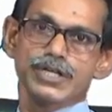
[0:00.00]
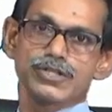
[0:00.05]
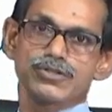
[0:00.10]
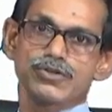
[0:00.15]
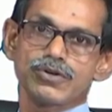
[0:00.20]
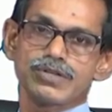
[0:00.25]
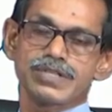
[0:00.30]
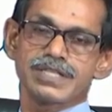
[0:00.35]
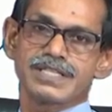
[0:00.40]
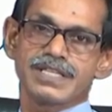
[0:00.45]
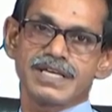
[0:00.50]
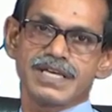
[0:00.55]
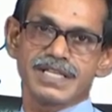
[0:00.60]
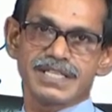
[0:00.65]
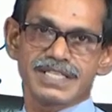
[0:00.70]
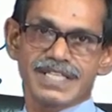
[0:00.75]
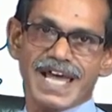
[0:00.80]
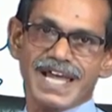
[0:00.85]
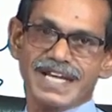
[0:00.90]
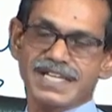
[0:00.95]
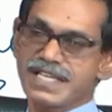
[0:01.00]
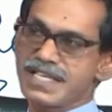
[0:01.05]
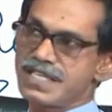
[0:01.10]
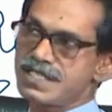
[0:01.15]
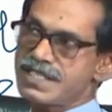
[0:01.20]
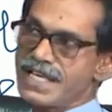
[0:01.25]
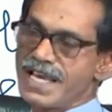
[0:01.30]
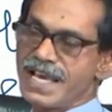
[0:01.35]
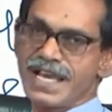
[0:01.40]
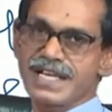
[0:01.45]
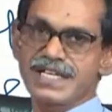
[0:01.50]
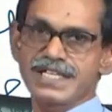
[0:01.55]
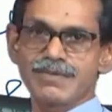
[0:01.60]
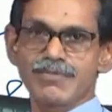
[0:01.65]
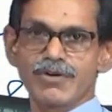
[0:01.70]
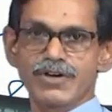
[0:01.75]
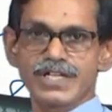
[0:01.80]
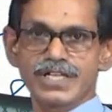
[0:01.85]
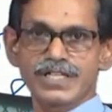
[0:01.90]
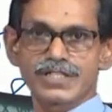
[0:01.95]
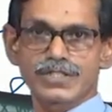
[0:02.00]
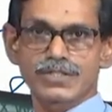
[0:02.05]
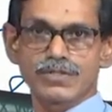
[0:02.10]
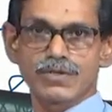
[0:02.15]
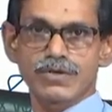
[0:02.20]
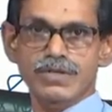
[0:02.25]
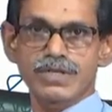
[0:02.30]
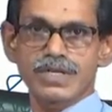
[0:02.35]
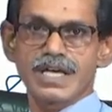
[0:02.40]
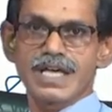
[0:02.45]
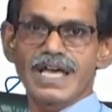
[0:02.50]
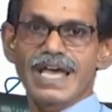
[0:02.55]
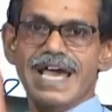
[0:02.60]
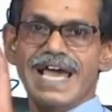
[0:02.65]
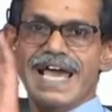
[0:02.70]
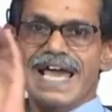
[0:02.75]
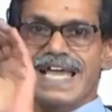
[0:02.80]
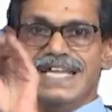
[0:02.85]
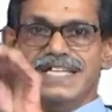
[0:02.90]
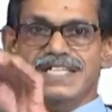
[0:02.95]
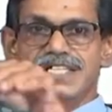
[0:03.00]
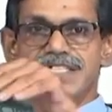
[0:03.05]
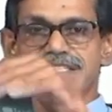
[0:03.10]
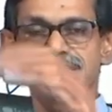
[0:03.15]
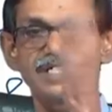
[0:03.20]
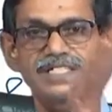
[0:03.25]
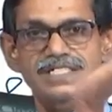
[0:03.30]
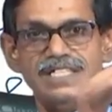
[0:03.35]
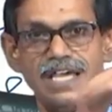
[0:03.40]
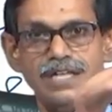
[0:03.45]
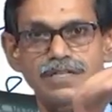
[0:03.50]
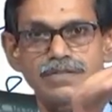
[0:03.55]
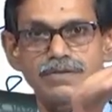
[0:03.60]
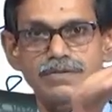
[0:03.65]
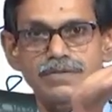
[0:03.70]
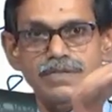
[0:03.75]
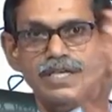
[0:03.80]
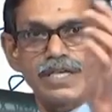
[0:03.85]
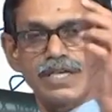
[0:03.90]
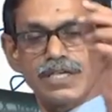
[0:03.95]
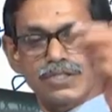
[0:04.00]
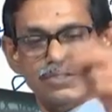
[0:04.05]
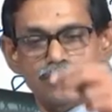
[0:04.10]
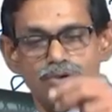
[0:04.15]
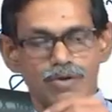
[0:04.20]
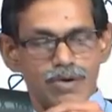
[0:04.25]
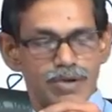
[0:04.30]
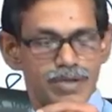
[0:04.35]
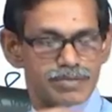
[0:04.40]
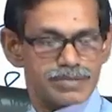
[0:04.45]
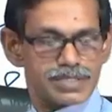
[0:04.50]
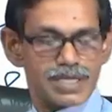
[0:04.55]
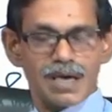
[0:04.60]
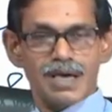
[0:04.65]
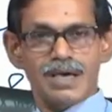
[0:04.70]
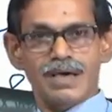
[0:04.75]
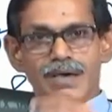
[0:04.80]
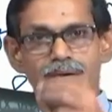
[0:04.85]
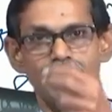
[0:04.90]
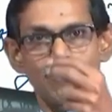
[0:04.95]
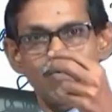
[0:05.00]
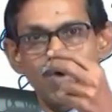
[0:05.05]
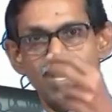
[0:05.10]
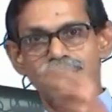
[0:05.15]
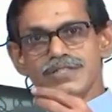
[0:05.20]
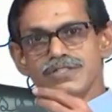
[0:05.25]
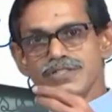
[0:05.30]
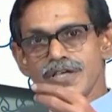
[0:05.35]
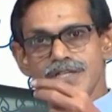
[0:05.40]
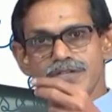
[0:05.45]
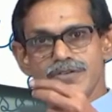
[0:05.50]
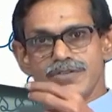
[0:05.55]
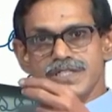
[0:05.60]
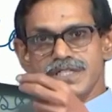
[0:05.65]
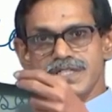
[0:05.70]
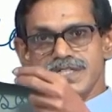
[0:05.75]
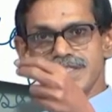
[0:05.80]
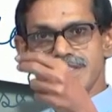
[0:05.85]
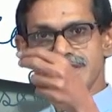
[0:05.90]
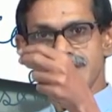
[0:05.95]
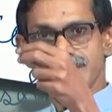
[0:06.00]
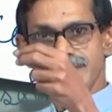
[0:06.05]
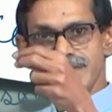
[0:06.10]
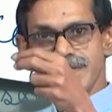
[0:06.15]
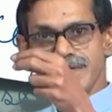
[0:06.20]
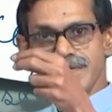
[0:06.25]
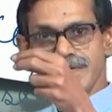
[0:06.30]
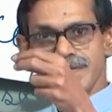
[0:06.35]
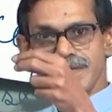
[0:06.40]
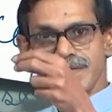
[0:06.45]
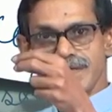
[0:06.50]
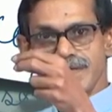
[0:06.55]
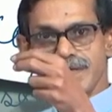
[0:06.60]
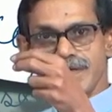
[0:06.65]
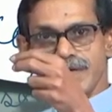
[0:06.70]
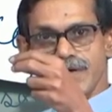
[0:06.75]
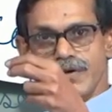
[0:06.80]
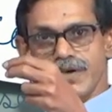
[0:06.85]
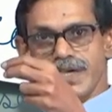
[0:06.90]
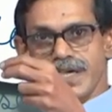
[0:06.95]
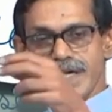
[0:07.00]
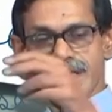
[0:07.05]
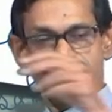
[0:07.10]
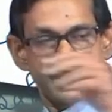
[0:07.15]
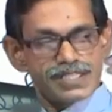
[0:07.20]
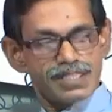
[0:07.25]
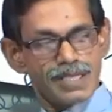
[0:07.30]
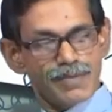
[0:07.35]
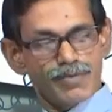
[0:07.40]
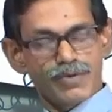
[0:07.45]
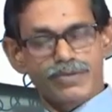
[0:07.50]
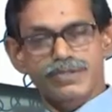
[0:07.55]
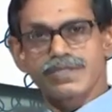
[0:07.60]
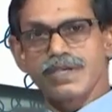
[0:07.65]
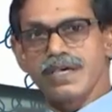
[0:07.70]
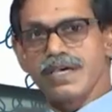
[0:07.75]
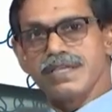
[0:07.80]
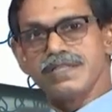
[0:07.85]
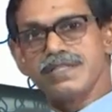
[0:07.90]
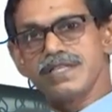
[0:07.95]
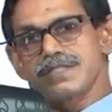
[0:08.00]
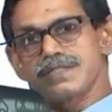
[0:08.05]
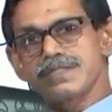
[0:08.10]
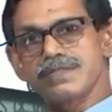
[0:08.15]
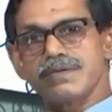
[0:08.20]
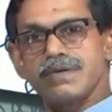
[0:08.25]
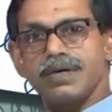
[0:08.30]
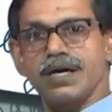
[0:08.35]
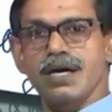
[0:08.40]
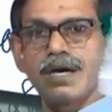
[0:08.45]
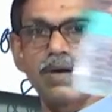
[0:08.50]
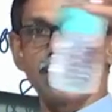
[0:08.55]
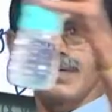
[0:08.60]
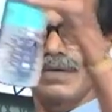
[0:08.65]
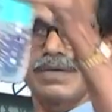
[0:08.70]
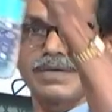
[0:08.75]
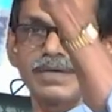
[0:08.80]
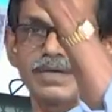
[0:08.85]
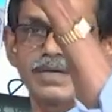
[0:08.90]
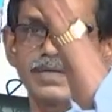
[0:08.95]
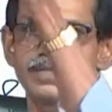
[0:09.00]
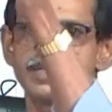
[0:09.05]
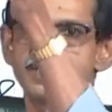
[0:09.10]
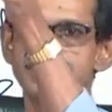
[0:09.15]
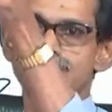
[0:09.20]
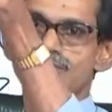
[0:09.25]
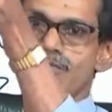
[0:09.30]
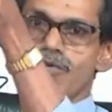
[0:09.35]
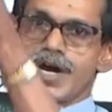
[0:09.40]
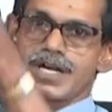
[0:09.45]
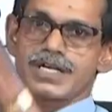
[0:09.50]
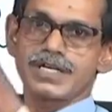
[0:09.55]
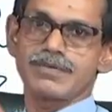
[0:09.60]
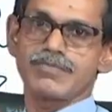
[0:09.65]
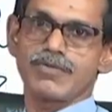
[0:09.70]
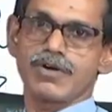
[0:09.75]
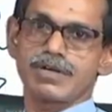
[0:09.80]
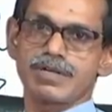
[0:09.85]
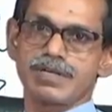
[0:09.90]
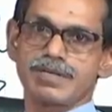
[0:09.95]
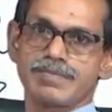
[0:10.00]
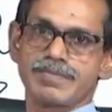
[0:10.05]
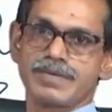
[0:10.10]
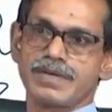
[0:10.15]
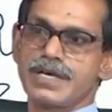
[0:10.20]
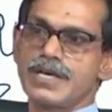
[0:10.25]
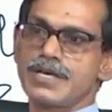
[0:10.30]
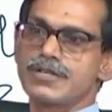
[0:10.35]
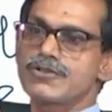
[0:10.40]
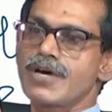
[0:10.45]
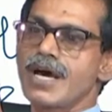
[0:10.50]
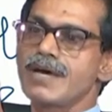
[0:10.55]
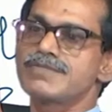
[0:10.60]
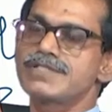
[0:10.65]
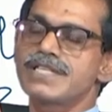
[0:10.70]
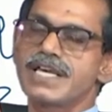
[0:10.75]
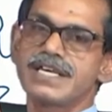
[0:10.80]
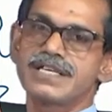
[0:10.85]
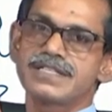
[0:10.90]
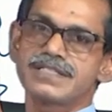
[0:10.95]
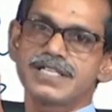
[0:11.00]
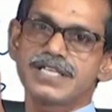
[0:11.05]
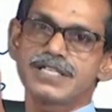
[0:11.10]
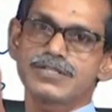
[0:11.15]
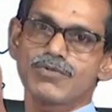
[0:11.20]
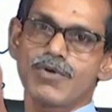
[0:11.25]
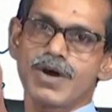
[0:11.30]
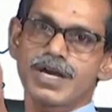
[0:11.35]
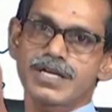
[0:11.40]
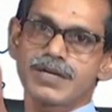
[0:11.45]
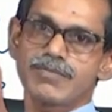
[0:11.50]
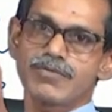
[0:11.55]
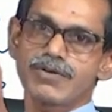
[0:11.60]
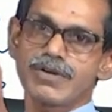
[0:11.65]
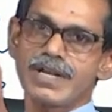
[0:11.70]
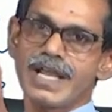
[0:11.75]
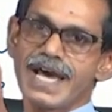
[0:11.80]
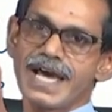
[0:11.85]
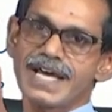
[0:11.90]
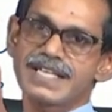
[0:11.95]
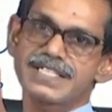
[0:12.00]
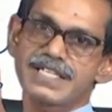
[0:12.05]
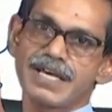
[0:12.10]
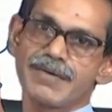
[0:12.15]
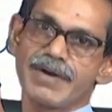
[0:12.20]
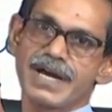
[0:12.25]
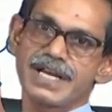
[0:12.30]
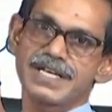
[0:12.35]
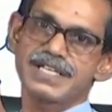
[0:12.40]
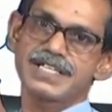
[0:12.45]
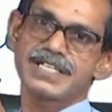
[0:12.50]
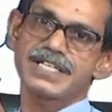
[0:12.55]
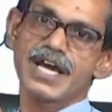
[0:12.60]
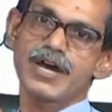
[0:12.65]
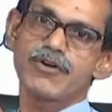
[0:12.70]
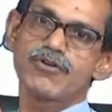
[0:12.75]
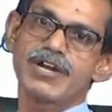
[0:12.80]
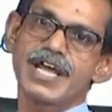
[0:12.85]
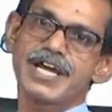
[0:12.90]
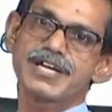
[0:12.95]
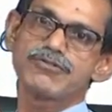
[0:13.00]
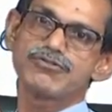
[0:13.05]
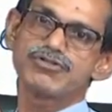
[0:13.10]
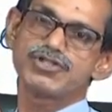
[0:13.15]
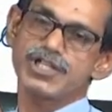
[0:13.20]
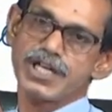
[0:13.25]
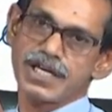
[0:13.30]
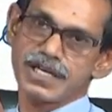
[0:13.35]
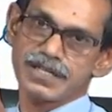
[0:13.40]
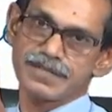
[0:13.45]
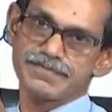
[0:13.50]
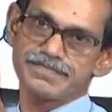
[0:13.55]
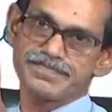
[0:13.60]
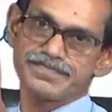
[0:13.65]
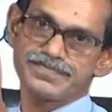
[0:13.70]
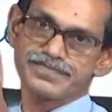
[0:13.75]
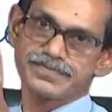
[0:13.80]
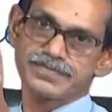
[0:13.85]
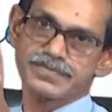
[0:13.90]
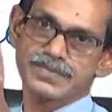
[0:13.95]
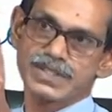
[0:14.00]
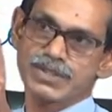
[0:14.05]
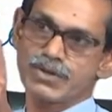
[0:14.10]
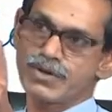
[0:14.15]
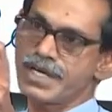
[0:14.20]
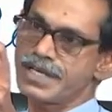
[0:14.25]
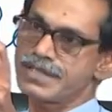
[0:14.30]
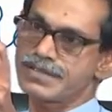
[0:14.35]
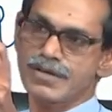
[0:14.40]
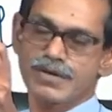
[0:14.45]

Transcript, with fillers: So, in that case, antibody is known, antigen is unknown. So, one solution is given. Okay. Suppose this this water bottle. So, I am saying this water bottle has some antigen, I would like to check. Okay.